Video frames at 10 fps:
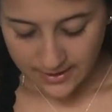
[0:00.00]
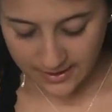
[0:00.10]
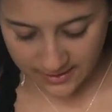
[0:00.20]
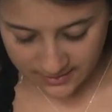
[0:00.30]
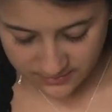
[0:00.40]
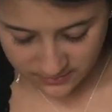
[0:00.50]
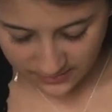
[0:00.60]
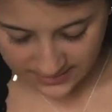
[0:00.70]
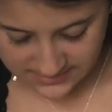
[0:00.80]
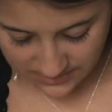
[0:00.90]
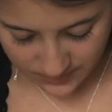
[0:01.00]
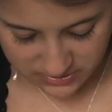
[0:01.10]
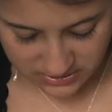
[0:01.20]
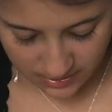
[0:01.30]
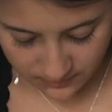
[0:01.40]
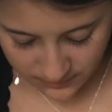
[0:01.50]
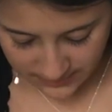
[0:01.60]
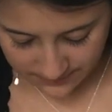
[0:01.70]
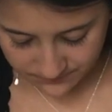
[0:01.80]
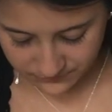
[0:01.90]
And the last thing about
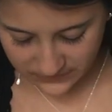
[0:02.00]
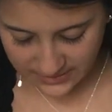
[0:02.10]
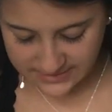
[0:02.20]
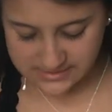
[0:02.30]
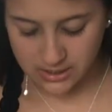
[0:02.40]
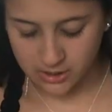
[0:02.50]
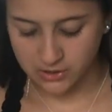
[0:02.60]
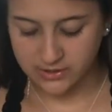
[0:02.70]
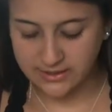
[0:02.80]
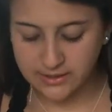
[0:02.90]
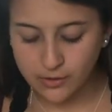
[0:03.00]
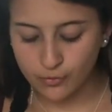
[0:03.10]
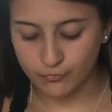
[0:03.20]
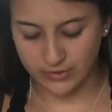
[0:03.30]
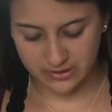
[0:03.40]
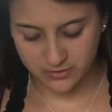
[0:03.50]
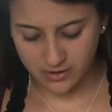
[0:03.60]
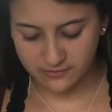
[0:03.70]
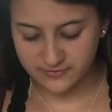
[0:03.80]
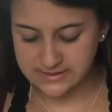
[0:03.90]
tumbling is a clean round
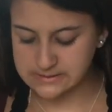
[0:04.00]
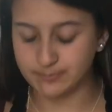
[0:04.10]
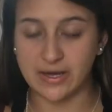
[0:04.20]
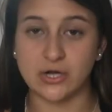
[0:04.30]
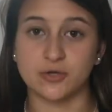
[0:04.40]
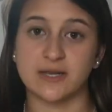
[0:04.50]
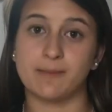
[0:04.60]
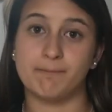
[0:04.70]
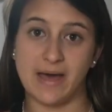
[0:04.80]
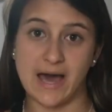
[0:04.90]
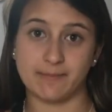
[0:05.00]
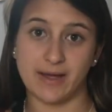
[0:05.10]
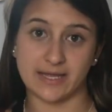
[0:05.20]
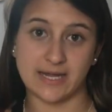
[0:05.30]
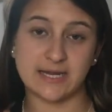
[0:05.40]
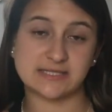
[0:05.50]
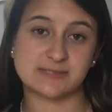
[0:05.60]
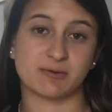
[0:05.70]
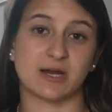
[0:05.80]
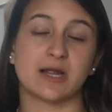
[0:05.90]
off is better than a bad back
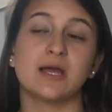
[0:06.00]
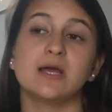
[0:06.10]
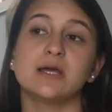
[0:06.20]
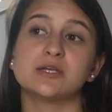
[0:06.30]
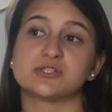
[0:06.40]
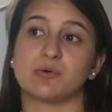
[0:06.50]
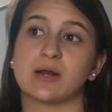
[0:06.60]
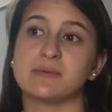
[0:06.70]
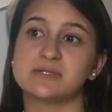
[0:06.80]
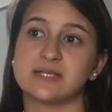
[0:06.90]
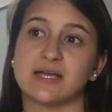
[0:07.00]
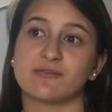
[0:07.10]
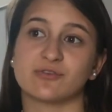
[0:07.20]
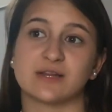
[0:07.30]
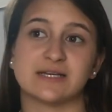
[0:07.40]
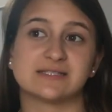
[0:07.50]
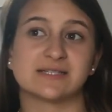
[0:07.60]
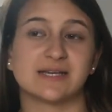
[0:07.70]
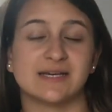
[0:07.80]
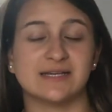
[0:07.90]
handspring. So what I'm saying for this
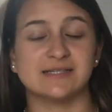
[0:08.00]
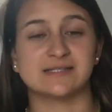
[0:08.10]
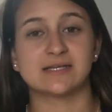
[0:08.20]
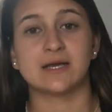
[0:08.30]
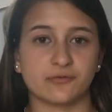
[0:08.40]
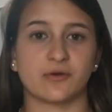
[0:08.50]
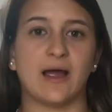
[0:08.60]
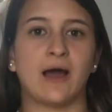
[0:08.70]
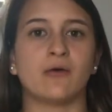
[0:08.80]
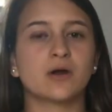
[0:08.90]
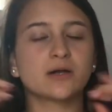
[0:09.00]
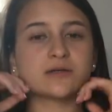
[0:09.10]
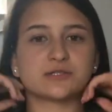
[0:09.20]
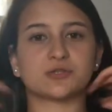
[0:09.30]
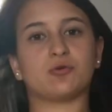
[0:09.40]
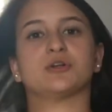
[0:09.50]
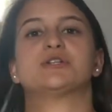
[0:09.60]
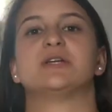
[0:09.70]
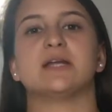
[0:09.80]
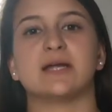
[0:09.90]
is, for our score
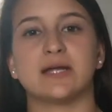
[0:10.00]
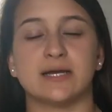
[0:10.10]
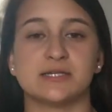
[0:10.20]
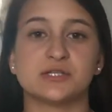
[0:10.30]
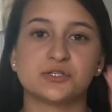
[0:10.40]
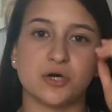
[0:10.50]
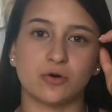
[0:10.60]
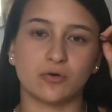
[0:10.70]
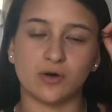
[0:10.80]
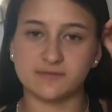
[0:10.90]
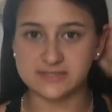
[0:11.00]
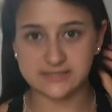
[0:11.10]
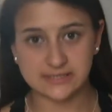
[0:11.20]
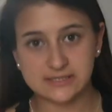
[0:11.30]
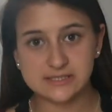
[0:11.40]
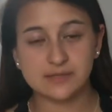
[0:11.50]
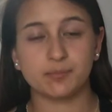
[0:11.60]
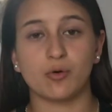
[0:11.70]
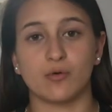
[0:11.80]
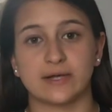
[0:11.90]
sheet, it is a total of 60
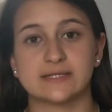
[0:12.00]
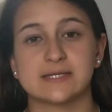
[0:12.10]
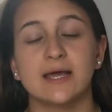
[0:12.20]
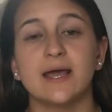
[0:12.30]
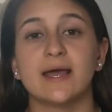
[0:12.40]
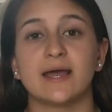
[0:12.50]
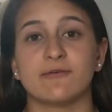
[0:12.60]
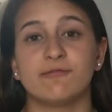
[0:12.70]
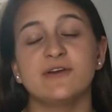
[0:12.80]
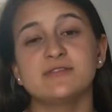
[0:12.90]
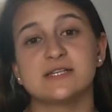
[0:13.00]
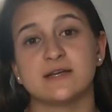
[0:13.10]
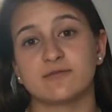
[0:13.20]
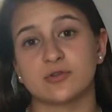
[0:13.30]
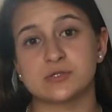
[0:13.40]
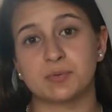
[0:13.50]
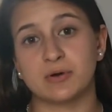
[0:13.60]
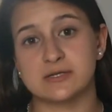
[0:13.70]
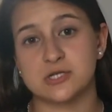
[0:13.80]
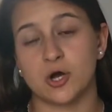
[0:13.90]
points. And 15 of those
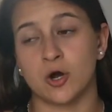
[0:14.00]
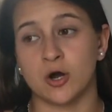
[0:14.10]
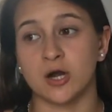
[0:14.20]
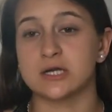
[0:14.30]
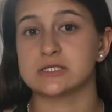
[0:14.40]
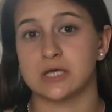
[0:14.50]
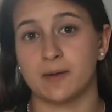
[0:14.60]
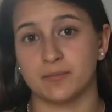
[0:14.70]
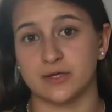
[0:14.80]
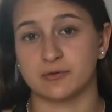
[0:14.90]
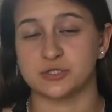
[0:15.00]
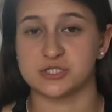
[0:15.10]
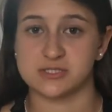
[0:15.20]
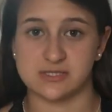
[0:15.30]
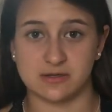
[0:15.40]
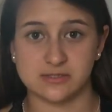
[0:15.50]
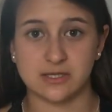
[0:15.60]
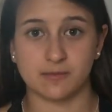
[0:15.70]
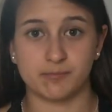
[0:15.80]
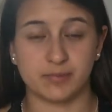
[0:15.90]
points are tumbling, which sounds
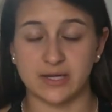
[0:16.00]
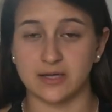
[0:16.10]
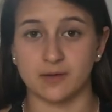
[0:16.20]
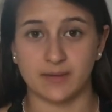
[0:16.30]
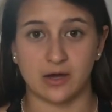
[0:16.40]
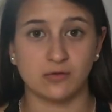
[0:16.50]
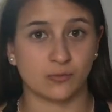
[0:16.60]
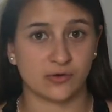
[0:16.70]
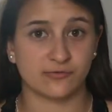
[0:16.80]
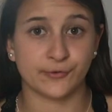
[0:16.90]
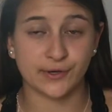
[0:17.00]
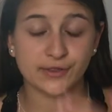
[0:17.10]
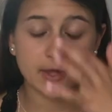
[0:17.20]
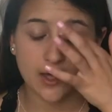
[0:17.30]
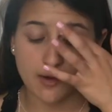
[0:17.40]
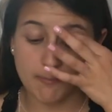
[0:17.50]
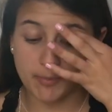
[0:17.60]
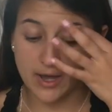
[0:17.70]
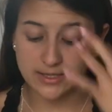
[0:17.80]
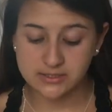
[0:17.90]
like a big amount, 1/4,
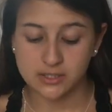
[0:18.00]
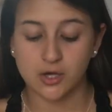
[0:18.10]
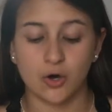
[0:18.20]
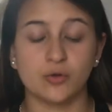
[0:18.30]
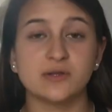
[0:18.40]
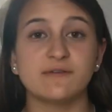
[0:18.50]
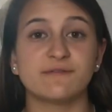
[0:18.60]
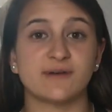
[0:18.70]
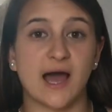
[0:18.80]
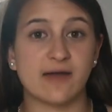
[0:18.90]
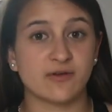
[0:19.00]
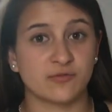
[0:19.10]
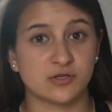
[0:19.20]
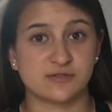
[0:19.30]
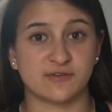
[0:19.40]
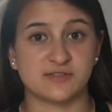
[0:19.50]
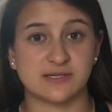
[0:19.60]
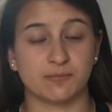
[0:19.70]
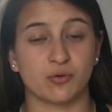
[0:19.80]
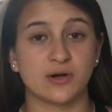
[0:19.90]
but only 5 of those
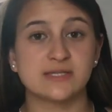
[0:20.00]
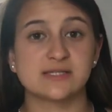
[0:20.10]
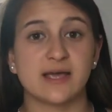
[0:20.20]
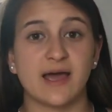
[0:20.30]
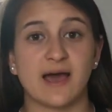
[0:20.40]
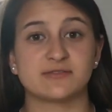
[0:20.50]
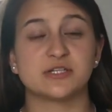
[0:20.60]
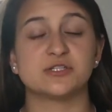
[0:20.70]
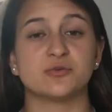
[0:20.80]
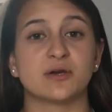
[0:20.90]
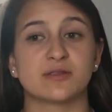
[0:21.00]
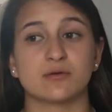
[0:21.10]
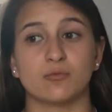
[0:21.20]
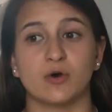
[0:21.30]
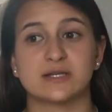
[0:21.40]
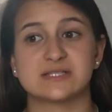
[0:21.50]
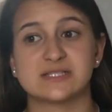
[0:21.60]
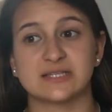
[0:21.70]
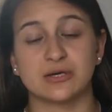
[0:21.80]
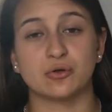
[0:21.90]
15 points have to do with what
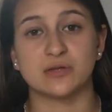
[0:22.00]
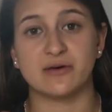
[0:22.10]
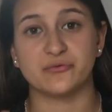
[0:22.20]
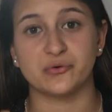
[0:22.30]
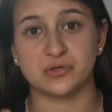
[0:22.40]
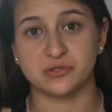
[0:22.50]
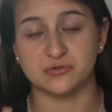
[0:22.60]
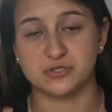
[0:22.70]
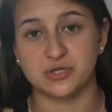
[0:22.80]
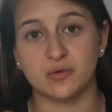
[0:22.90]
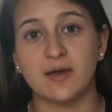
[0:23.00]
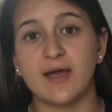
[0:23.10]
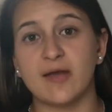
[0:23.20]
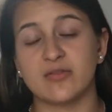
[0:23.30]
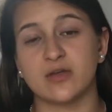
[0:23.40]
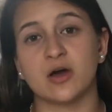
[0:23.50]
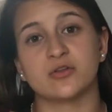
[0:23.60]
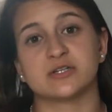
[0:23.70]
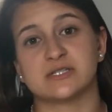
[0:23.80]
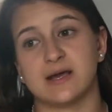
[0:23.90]
skill level you do. And the
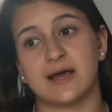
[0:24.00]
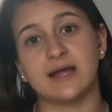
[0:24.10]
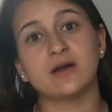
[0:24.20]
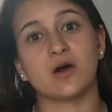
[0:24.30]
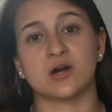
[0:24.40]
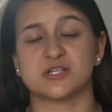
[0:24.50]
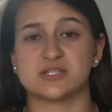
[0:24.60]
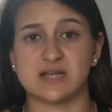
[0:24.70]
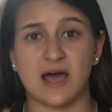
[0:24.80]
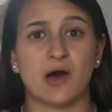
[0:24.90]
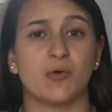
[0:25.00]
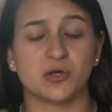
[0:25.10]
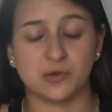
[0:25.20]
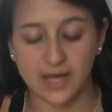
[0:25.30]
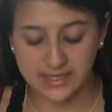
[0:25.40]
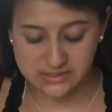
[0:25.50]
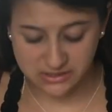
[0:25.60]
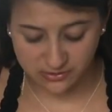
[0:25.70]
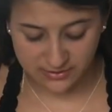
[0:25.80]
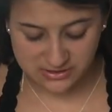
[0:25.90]
other 10 are just how well you
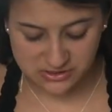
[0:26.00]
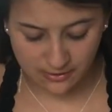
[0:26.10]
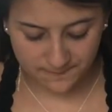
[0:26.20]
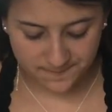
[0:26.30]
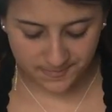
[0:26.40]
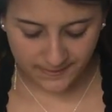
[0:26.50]
execute it. So